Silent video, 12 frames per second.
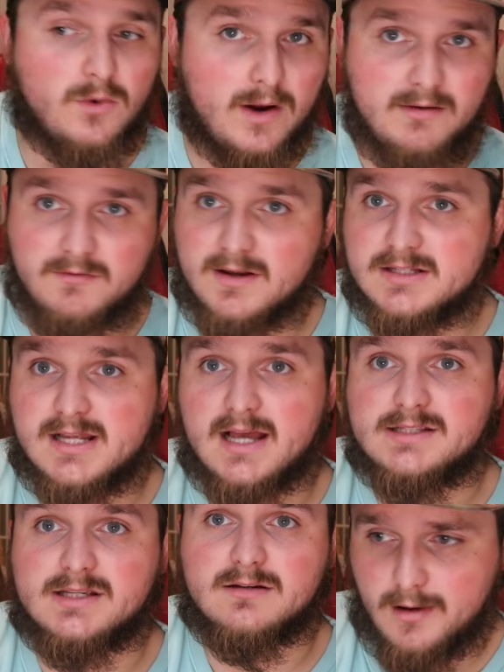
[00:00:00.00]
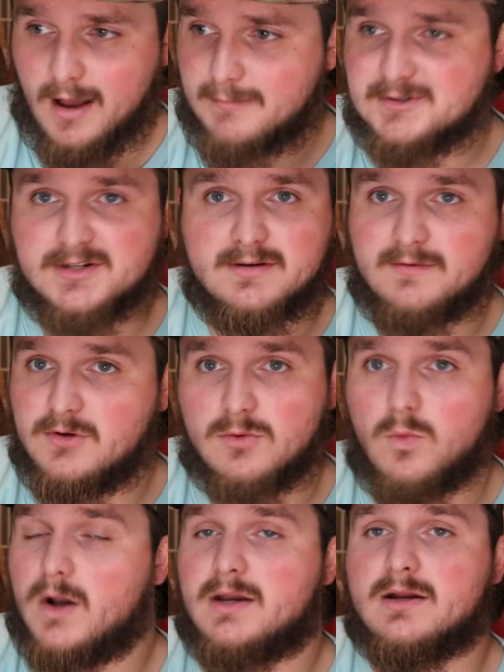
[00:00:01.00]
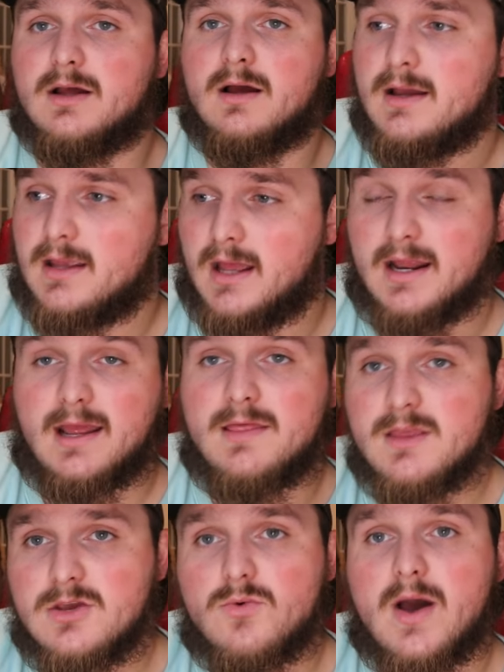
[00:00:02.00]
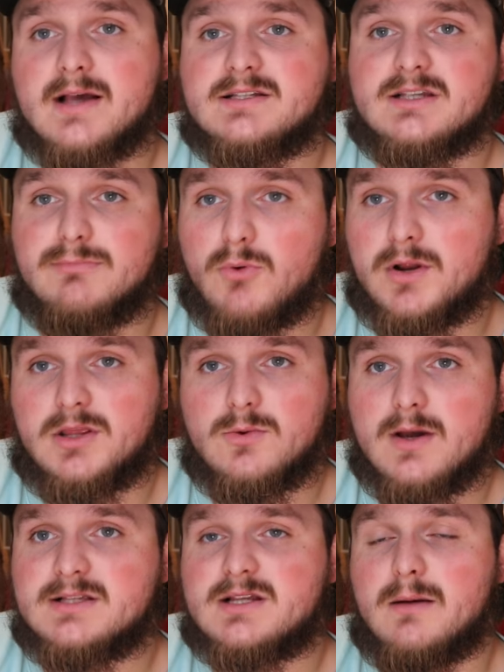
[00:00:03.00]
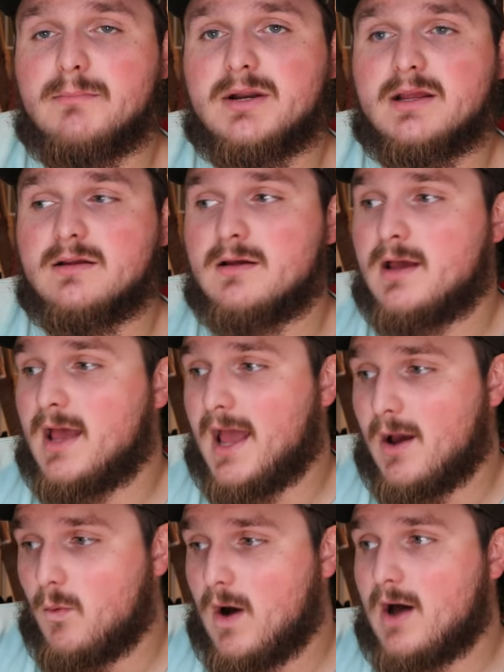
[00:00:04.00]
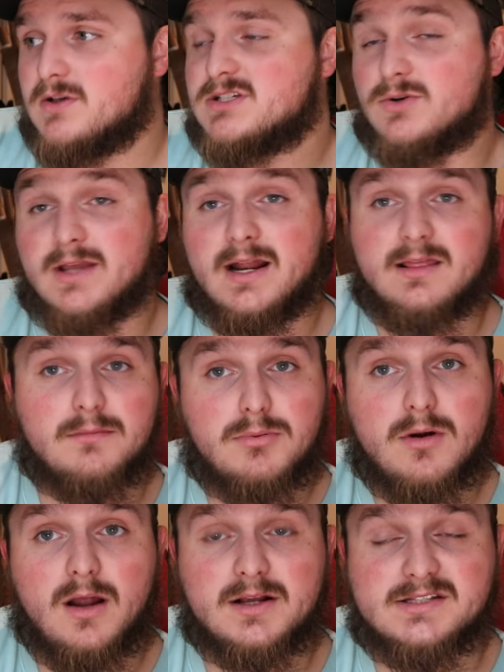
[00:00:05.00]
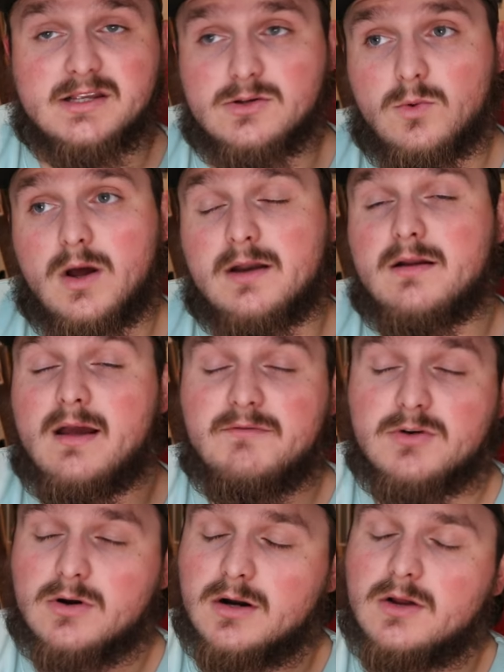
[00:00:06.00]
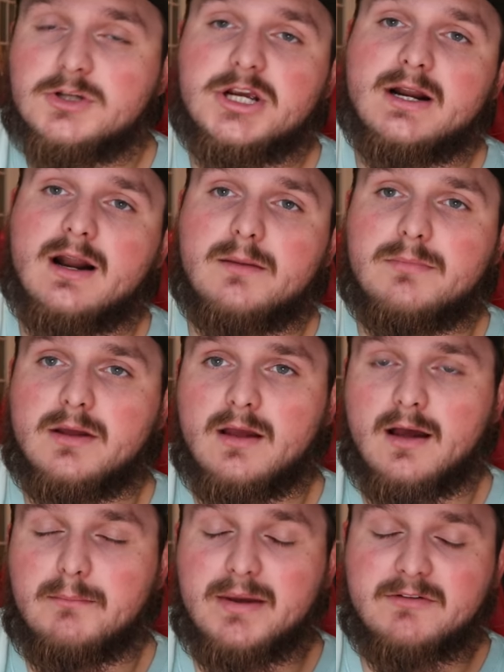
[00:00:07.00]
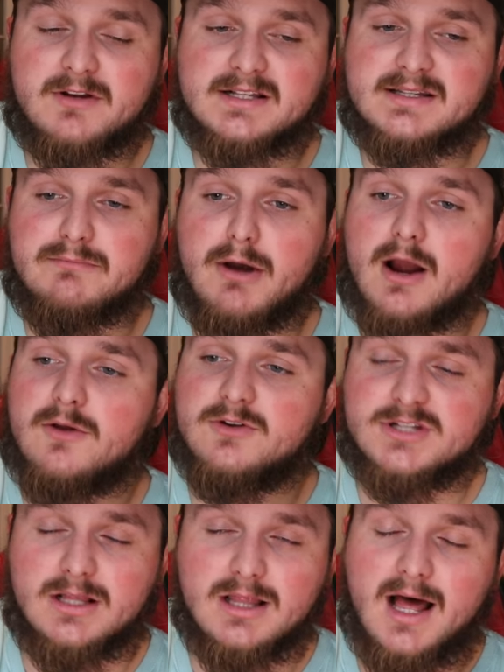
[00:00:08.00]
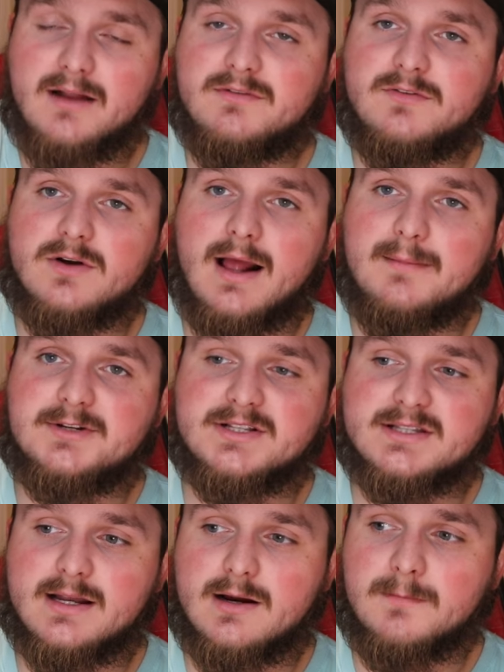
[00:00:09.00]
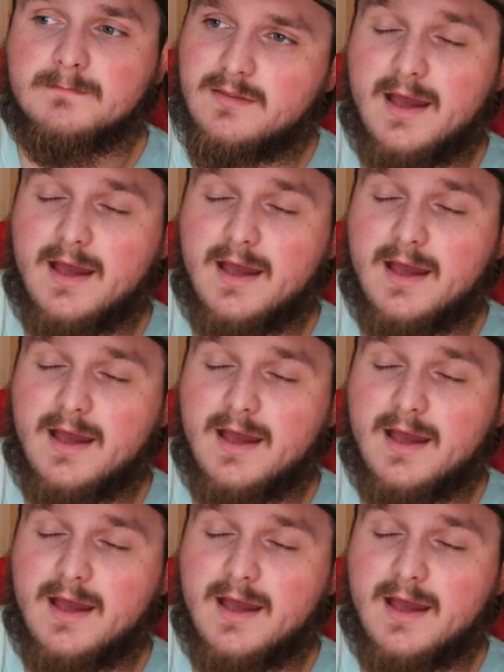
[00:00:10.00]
Great, fantastic option if you're wanting to get it in the US, support a US company, and while still getting the products that you want. If you're gonna go check it out at Bait Finesse Empire, there's a lot of different options there.